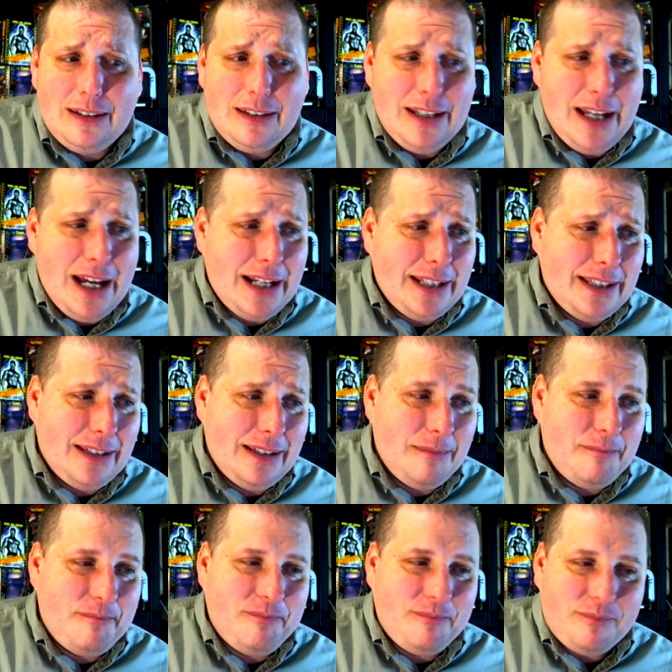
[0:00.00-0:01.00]
Yeah,
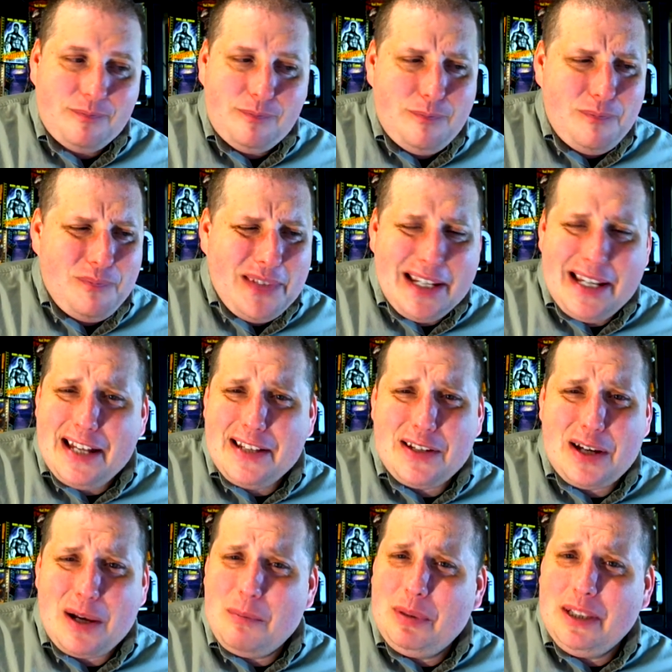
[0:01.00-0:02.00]
it's
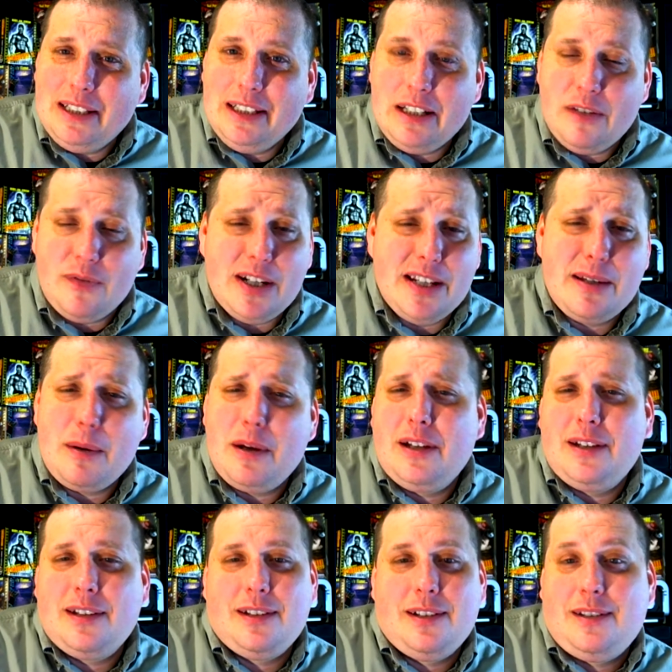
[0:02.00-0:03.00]
completely different.
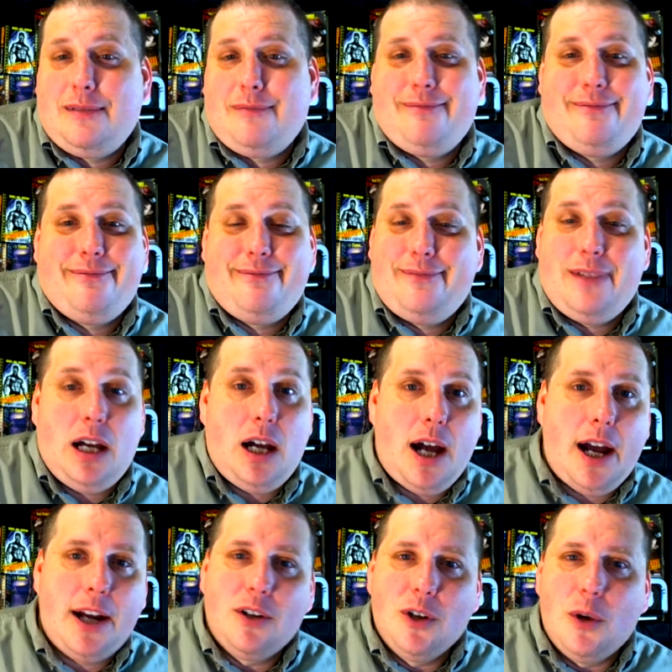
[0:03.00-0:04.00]

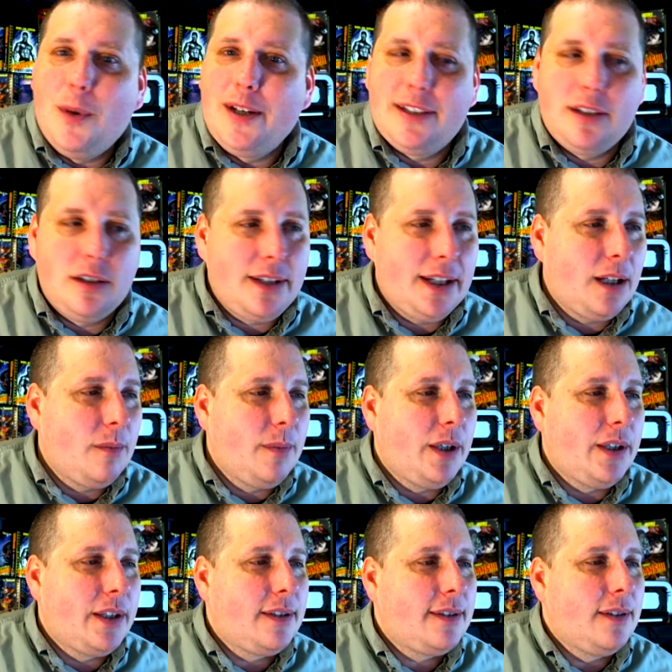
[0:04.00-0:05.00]
I don't know what to think
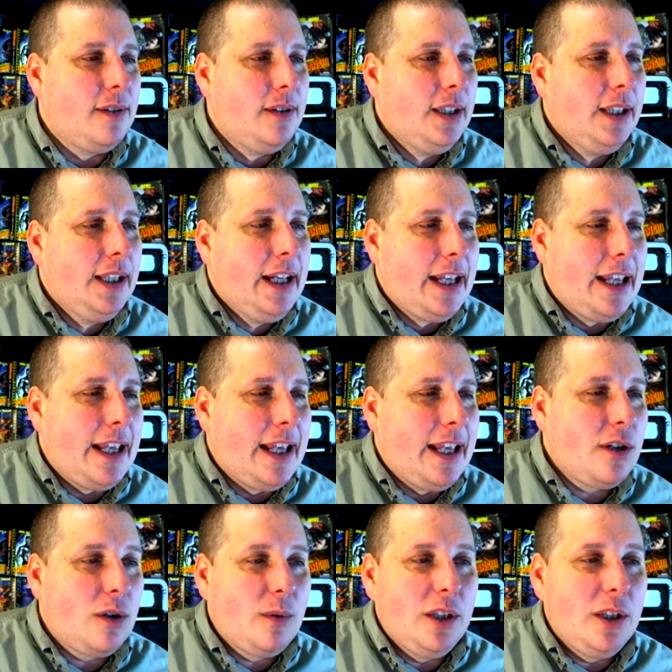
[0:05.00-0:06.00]
about it. So, is
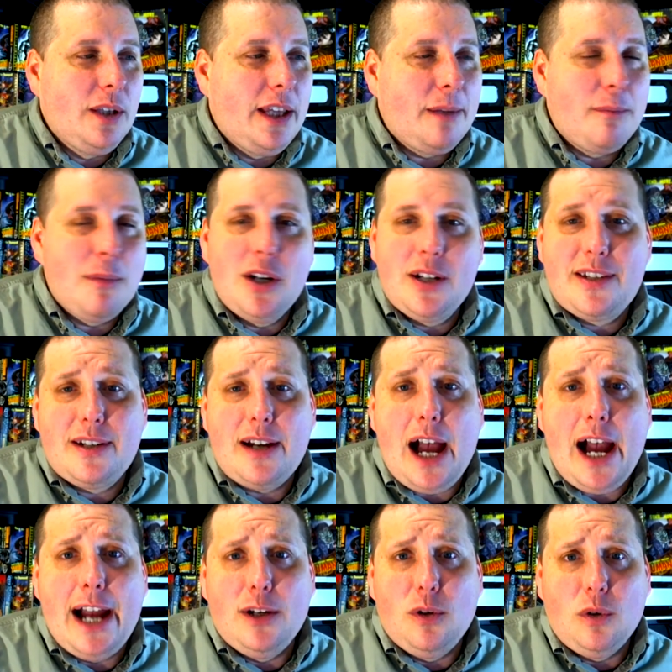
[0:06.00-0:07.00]
there a real lake monster?
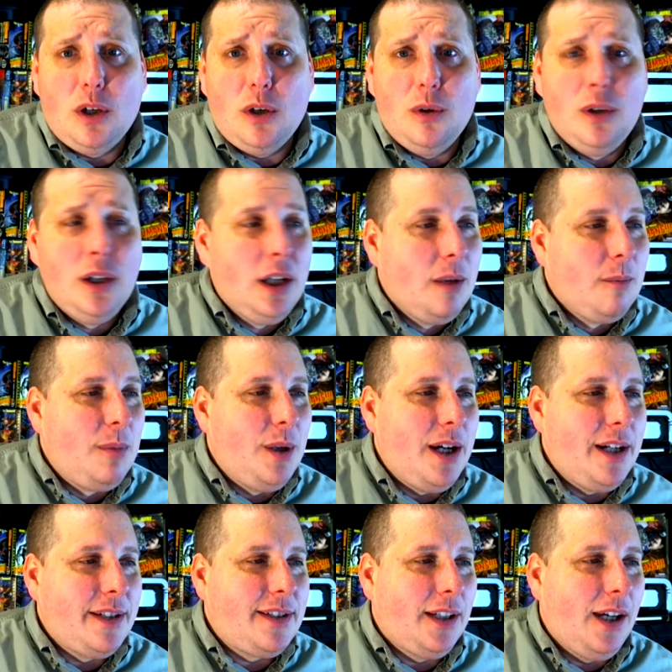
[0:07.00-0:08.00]
I don't know.
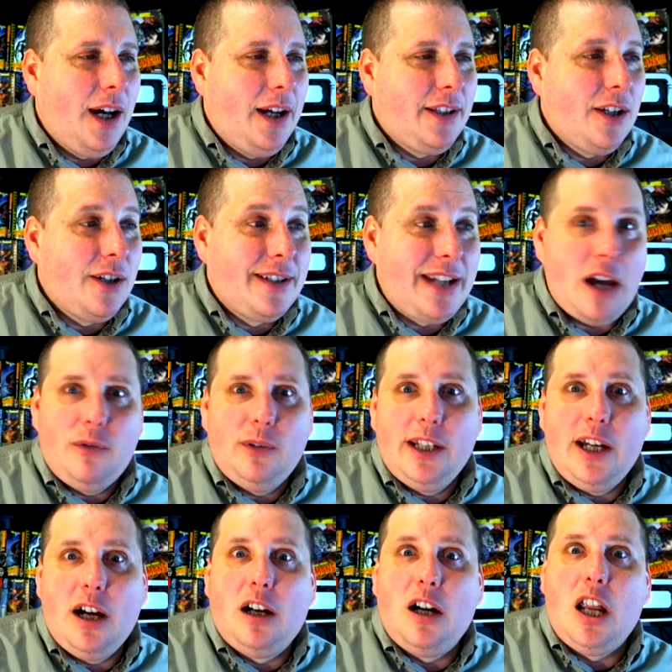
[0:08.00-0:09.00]
But there definitely
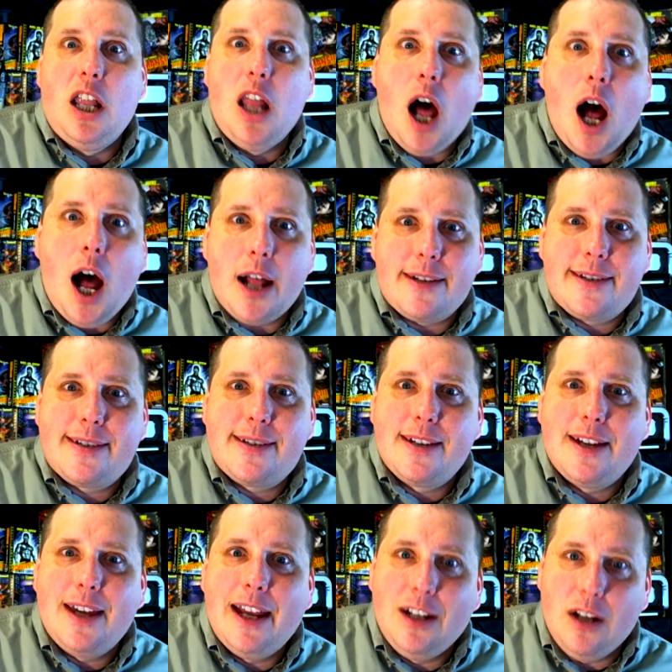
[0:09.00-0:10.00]
are lots
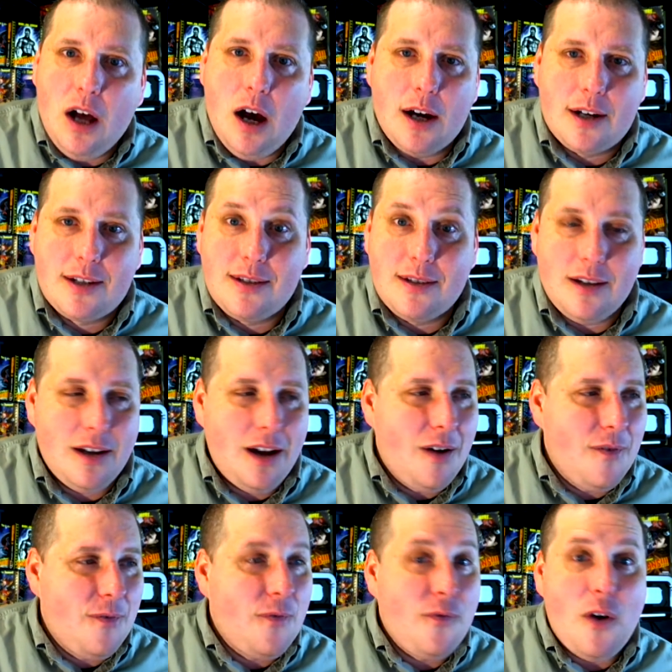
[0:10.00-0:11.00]
and lots
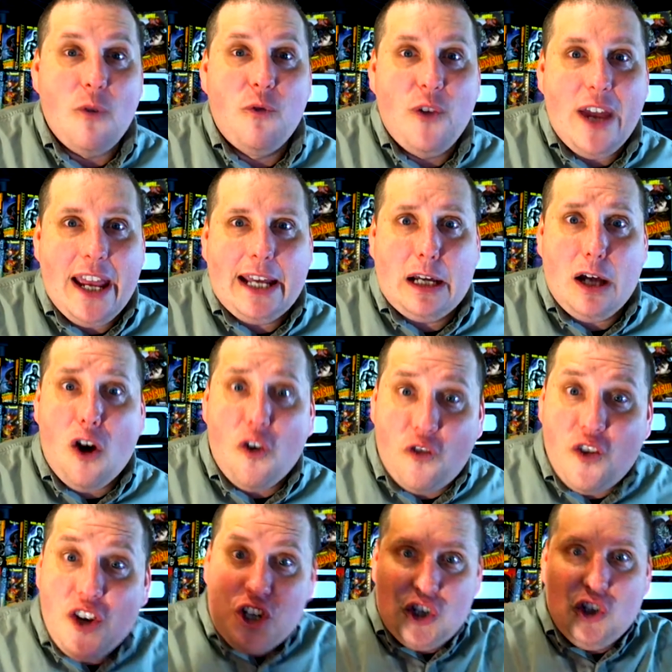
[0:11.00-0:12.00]
of fake,
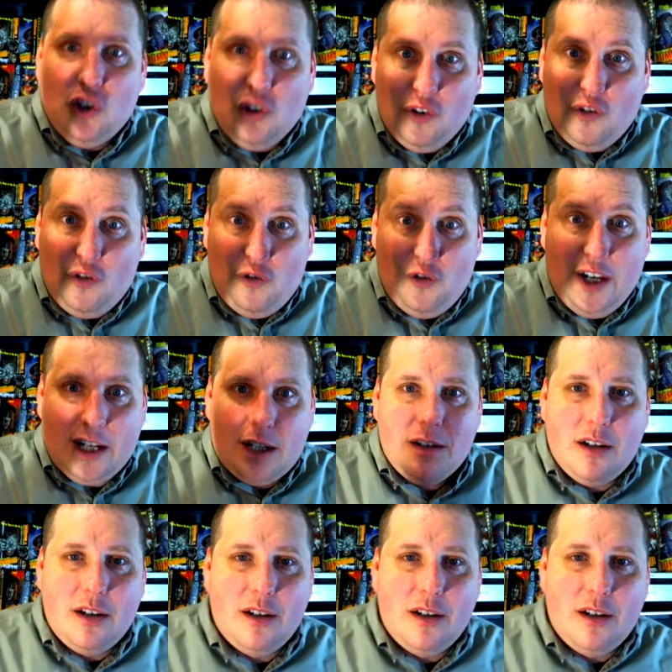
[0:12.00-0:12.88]
official fake.